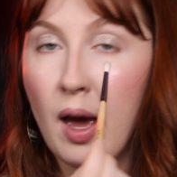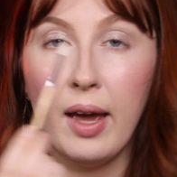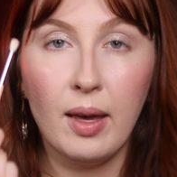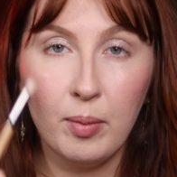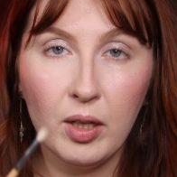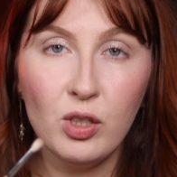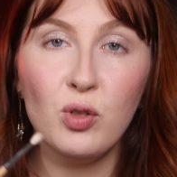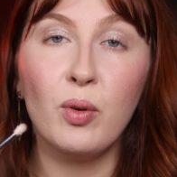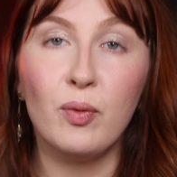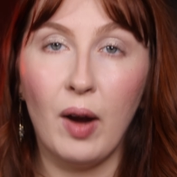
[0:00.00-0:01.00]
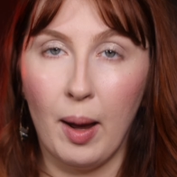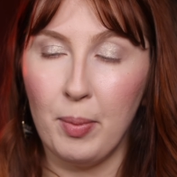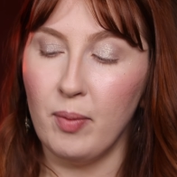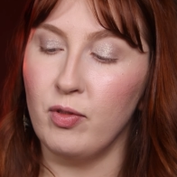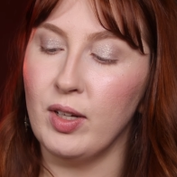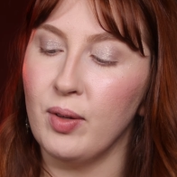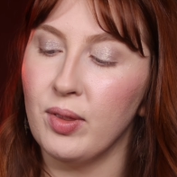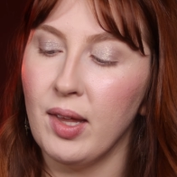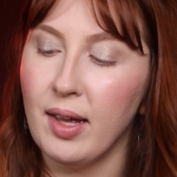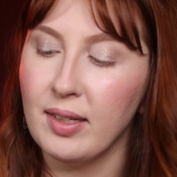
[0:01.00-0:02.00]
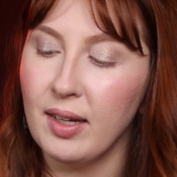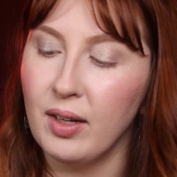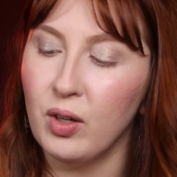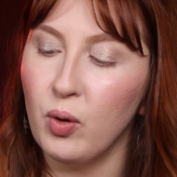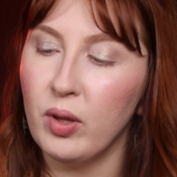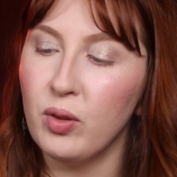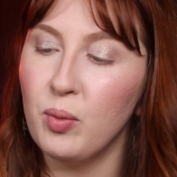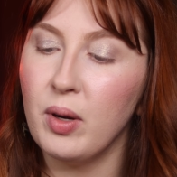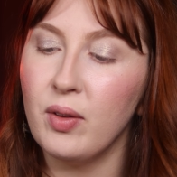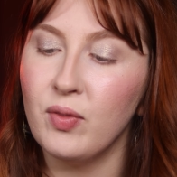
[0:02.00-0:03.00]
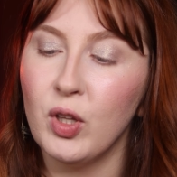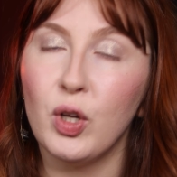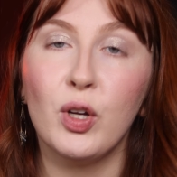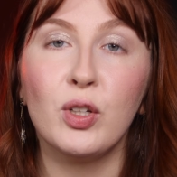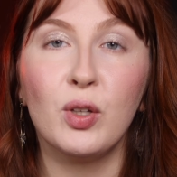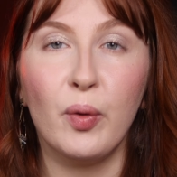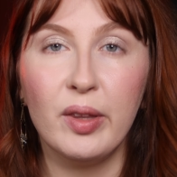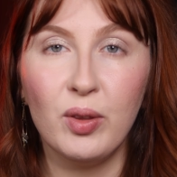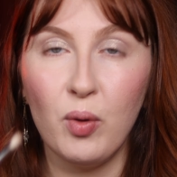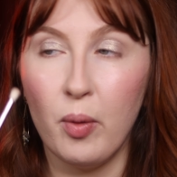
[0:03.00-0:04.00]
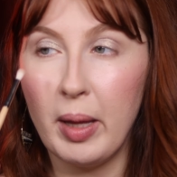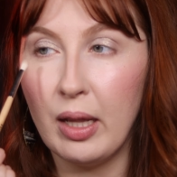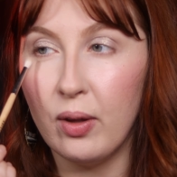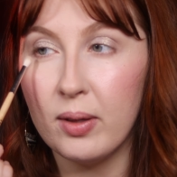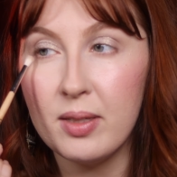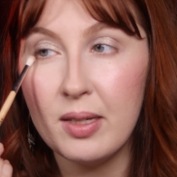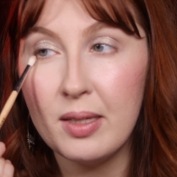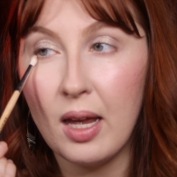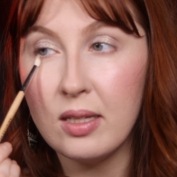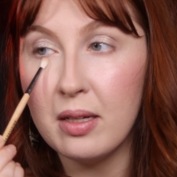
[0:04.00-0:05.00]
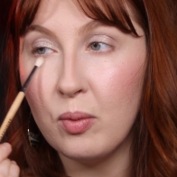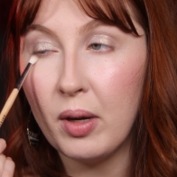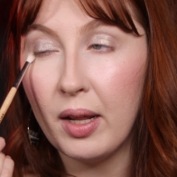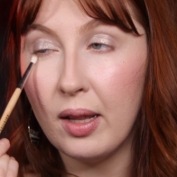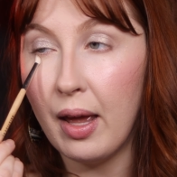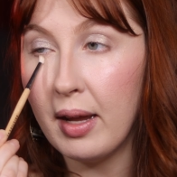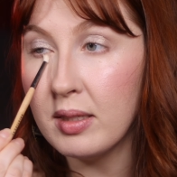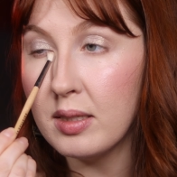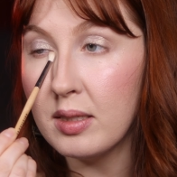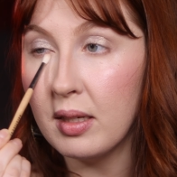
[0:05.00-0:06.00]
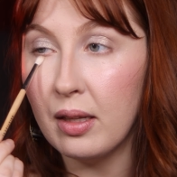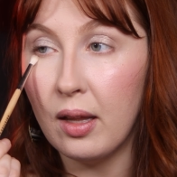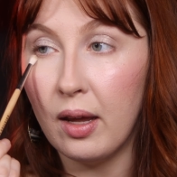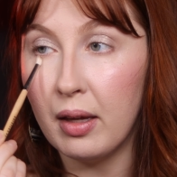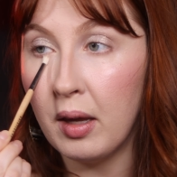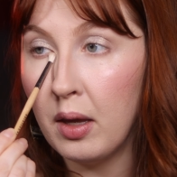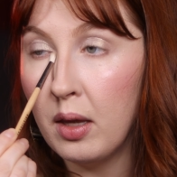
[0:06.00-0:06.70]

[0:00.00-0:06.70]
I am going to do a wrap-up video at the end, kind of going through what I've learned, going through all my looks, assessing what I liked and didn't like.